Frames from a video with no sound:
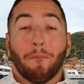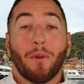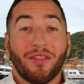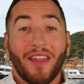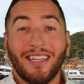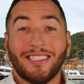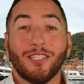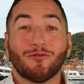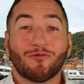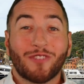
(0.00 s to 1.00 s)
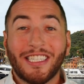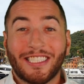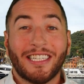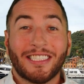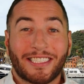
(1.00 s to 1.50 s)
but that's the
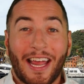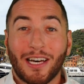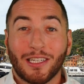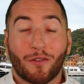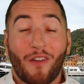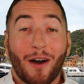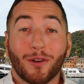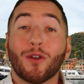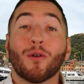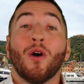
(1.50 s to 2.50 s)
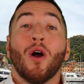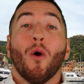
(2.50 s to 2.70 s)
recent sales value.